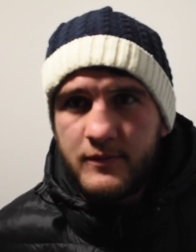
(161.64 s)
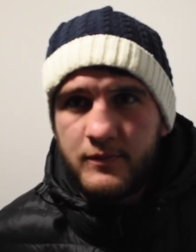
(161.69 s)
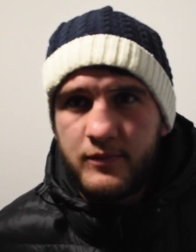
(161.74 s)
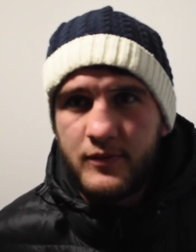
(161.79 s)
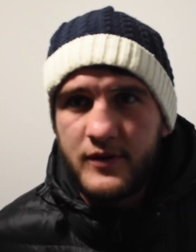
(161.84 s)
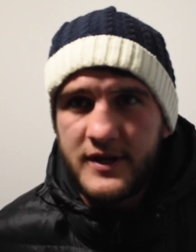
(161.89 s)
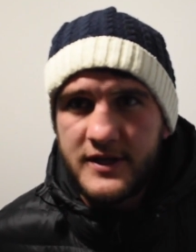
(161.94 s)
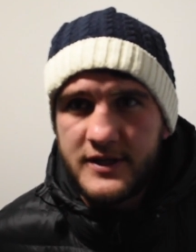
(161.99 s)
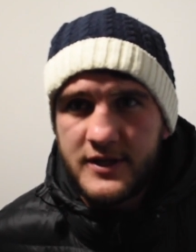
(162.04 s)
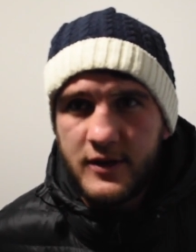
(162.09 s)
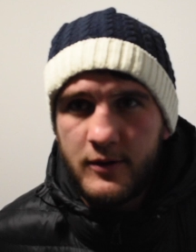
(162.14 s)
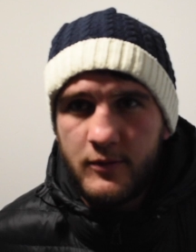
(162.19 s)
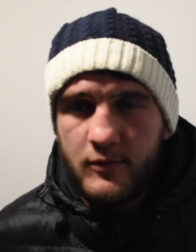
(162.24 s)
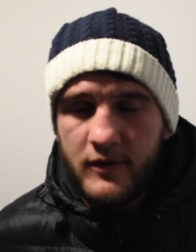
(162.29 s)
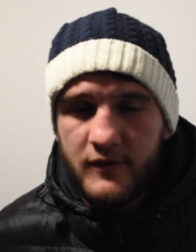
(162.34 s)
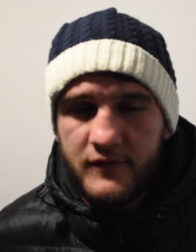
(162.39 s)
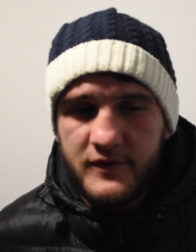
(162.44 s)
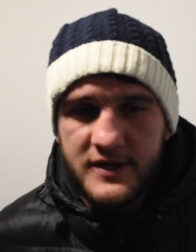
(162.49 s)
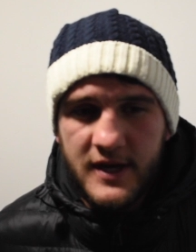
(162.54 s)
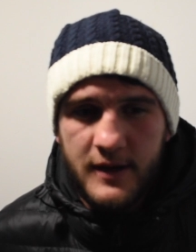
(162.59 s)
British
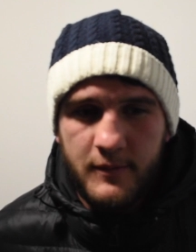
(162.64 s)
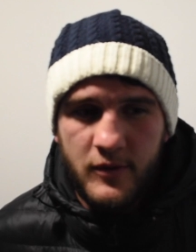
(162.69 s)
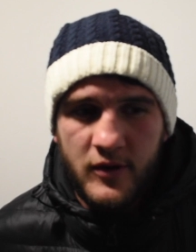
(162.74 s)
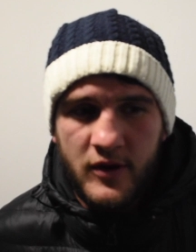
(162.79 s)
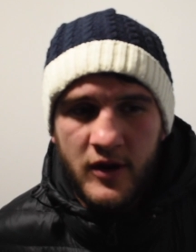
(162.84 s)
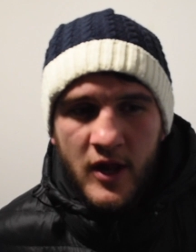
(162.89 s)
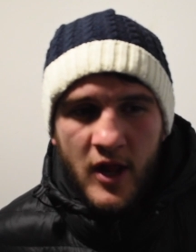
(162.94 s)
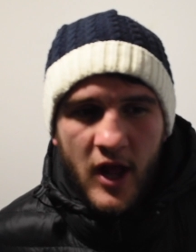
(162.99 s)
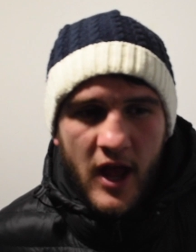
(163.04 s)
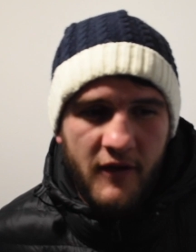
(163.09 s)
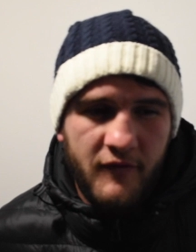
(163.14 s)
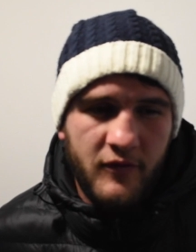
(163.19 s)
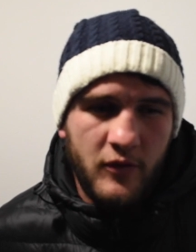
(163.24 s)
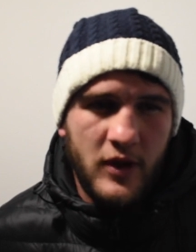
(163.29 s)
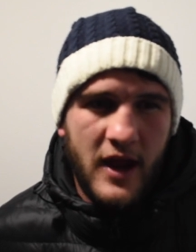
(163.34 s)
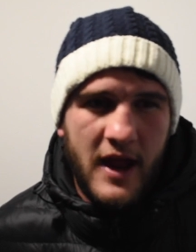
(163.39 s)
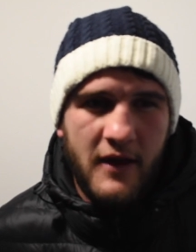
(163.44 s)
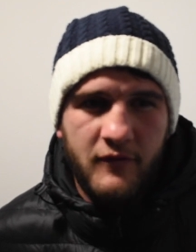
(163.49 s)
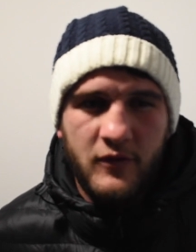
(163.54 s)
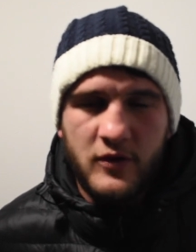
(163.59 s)
Commonwealth champion.
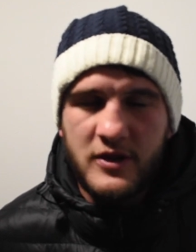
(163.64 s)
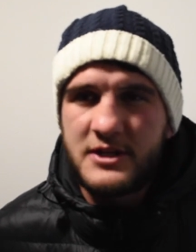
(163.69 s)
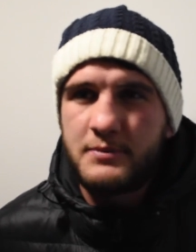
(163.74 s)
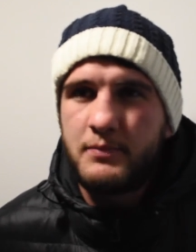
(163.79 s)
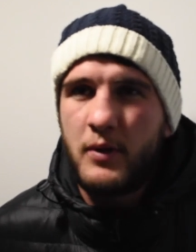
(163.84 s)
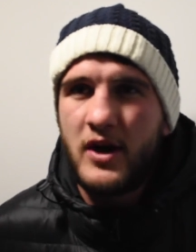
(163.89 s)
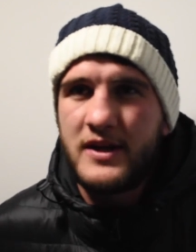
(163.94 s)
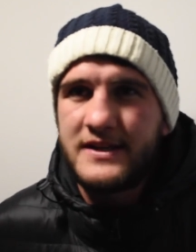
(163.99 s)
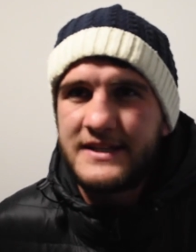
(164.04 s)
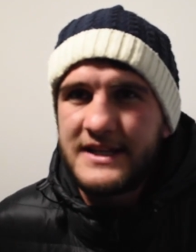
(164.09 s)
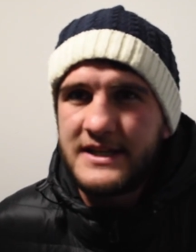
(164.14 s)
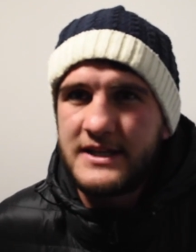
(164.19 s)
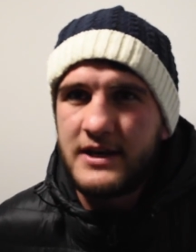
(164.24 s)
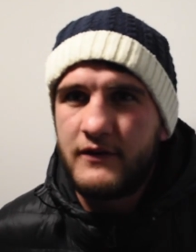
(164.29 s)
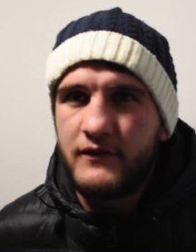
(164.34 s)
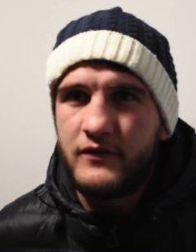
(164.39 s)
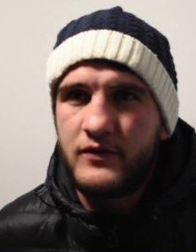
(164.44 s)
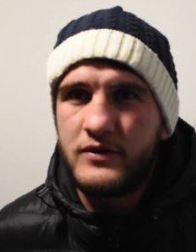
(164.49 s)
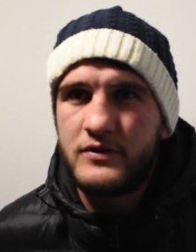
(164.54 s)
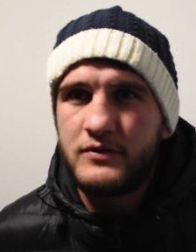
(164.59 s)
Everyone spars each
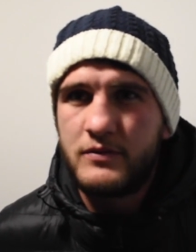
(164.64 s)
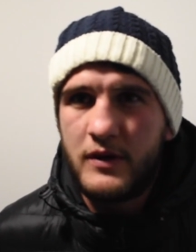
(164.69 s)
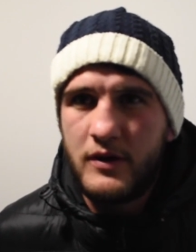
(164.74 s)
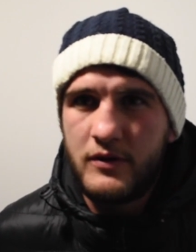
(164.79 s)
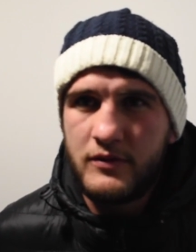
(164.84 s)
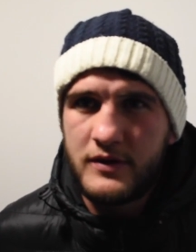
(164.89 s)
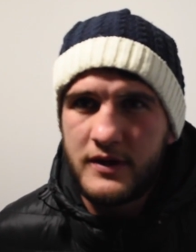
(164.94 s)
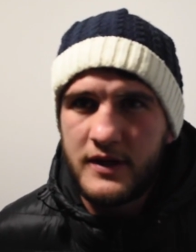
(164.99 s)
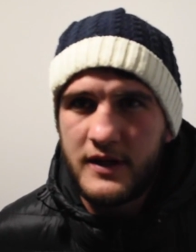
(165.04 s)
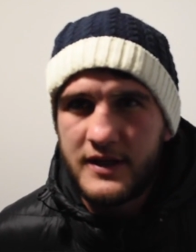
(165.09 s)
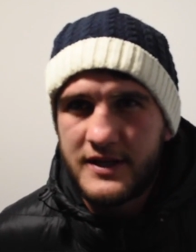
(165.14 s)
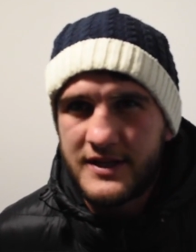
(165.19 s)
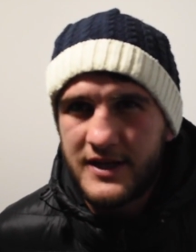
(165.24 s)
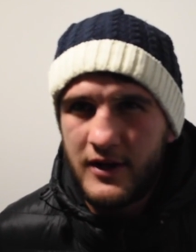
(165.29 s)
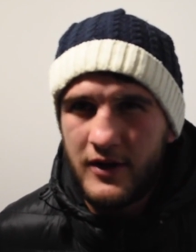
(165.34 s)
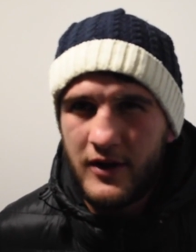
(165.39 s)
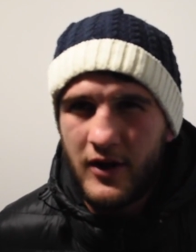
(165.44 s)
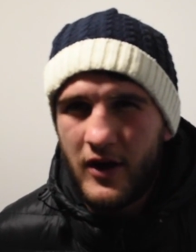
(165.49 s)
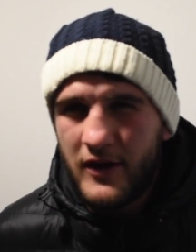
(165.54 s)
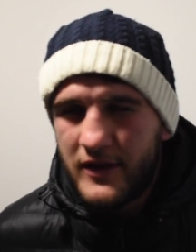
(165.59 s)
other as well,
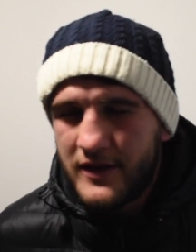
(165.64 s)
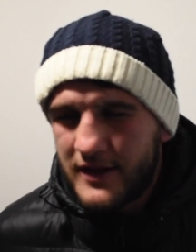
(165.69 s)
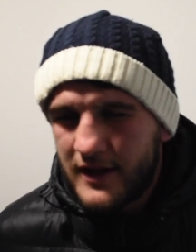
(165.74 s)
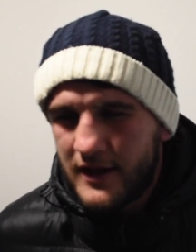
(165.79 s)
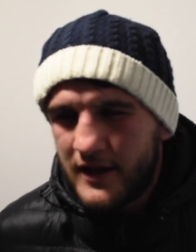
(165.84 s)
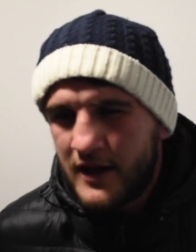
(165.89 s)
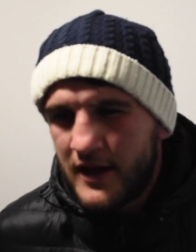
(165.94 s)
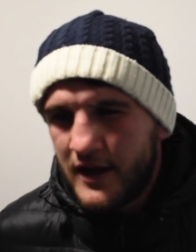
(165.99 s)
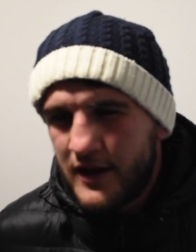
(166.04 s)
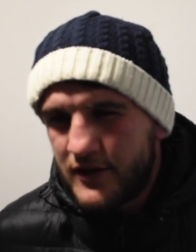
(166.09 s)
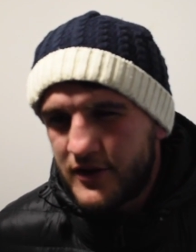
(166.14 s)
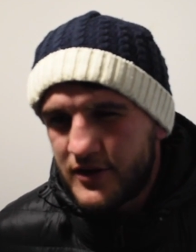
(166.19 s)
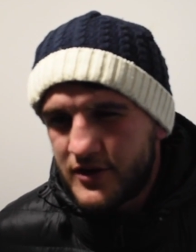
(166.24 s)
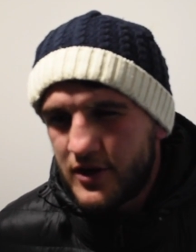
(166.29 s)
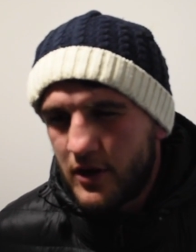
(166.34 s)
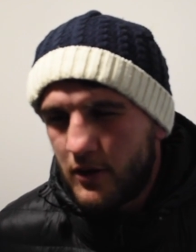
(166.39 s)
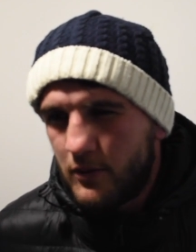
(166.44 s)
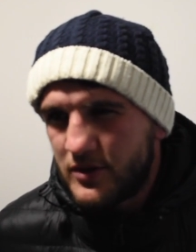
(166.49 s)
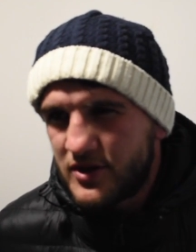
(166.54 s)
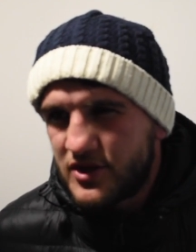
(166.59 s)
so there's
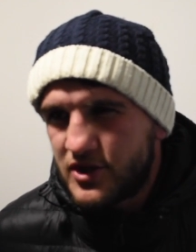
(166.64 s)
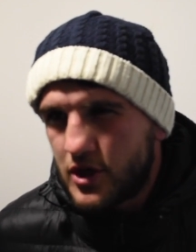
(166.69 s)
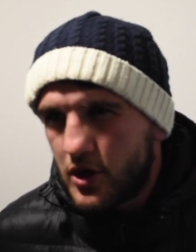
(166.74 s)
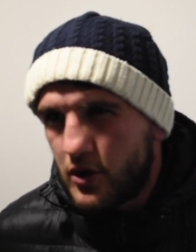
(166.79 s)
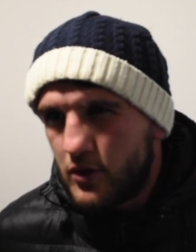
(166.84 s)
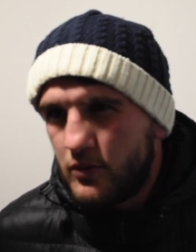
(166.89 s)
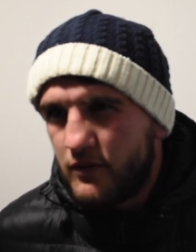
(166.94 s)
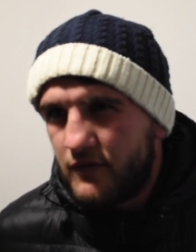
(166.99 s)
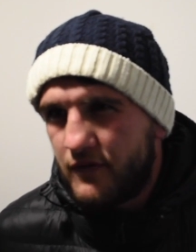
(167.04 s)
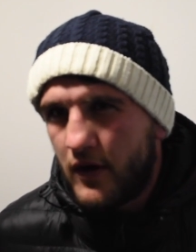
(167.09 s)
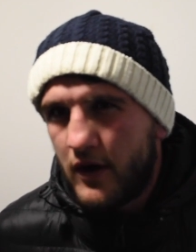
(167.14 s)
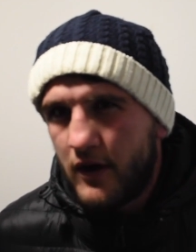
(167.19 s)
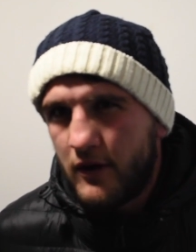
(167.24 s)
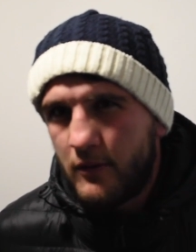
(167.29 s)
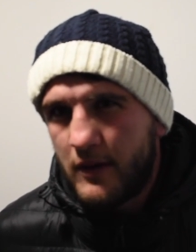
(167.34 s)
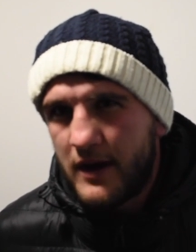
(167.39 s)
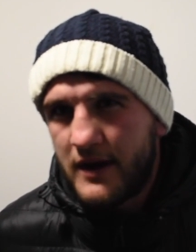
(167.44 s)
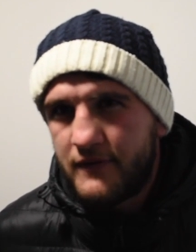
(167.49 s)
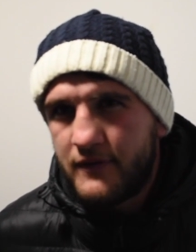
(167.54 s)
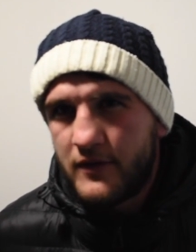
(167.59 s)
no one's too far
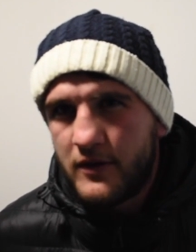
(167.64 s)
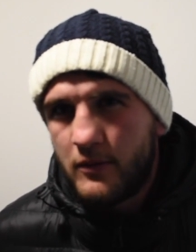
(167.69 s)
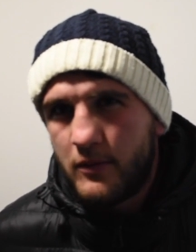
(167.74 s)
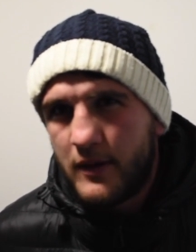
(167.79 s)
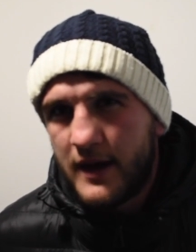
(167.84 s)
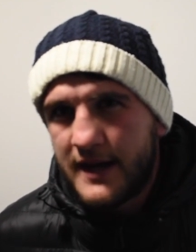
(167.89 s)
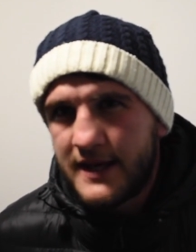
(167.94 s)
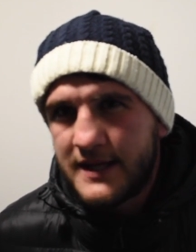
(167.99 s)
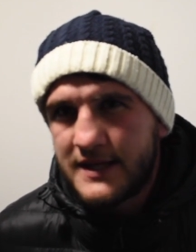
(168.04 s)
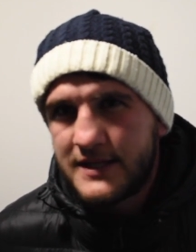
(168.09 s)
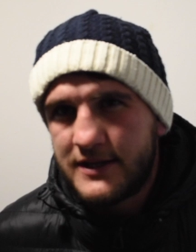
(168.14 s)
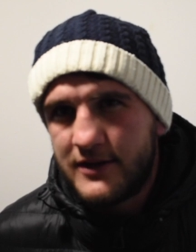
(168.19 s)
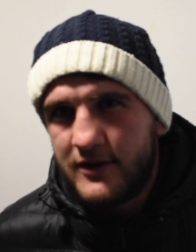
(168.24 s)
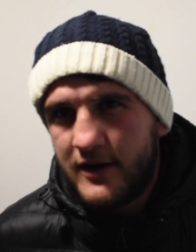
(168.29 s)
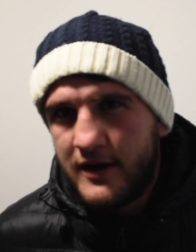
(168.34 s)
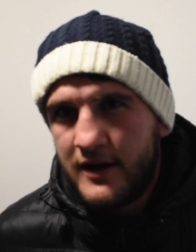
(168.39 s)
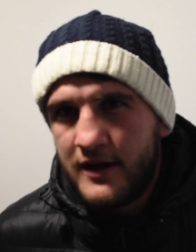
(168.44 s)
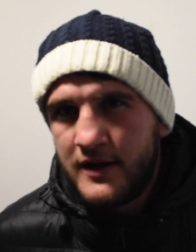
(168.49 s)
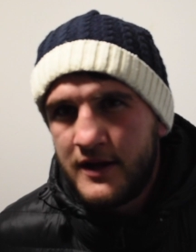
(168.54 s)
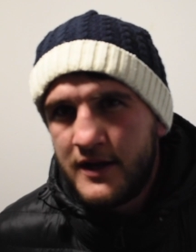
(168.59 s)
away from the weights,
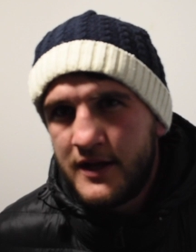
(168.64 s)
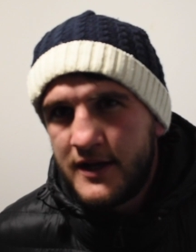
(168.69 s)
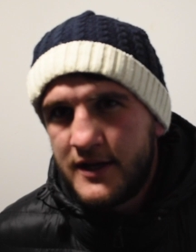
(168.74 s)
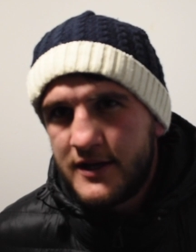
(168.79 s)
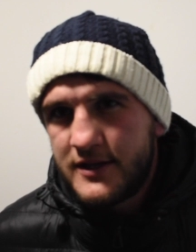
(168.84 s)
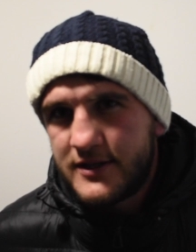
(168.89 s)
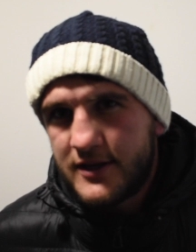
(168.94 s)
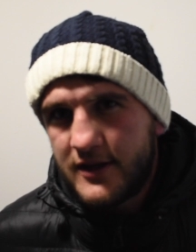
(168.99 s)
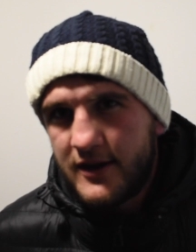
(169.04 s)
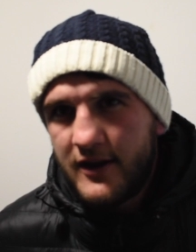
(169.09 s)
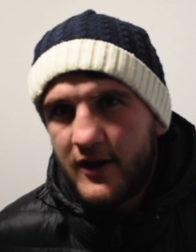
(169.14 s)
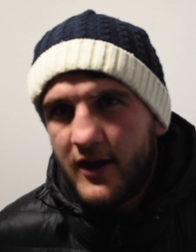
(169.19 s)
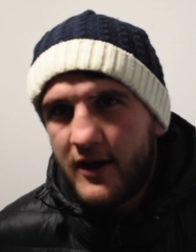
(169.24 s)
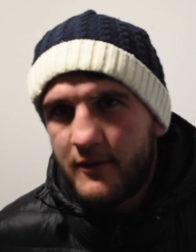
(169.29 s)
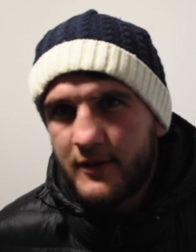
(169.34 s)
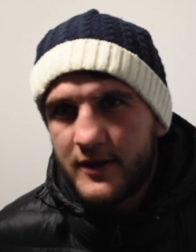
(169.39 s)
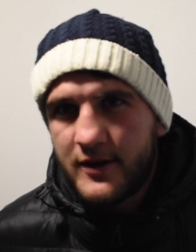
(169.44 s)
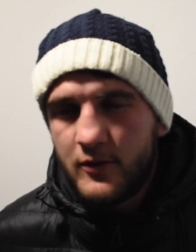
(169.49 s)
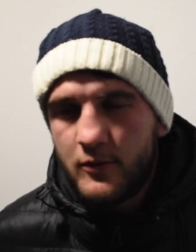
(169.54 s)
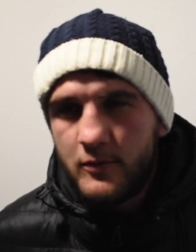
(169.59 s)

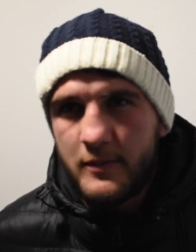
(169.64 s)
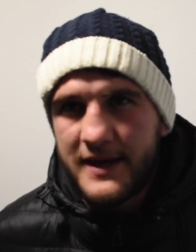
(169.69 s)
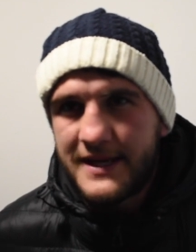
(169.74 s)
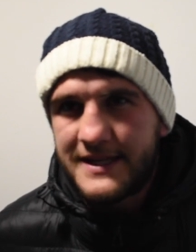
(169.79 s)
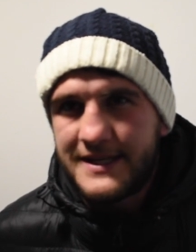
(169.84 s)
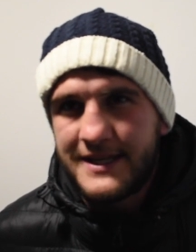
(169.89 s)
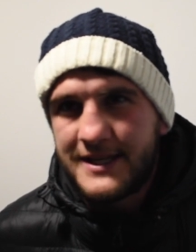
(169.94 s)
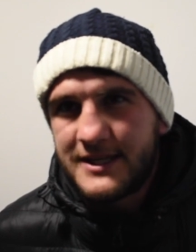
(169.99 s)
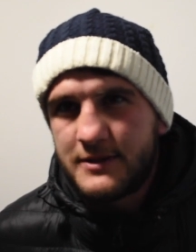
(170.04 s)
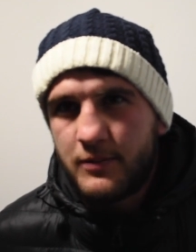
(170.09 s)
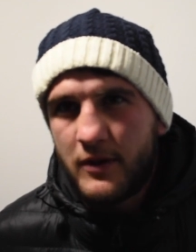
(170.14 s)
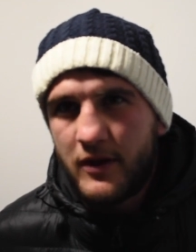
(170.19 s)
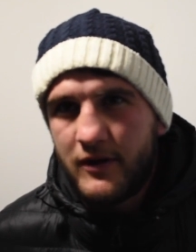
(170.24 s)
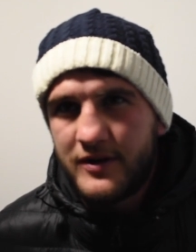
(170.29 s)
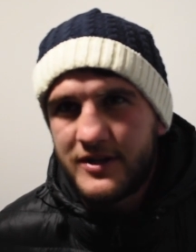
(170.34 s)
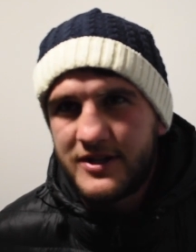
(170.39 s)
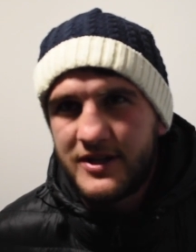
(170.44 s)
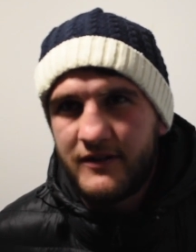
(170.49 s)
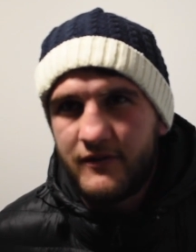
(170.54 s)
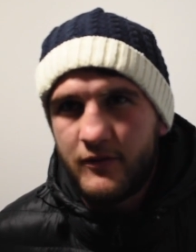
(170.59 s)
so we can all mix in and
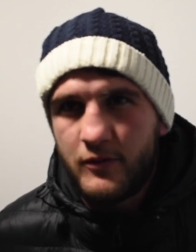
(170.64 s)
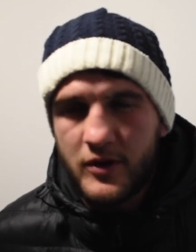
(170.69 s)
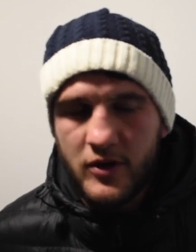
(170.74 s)
spar each other.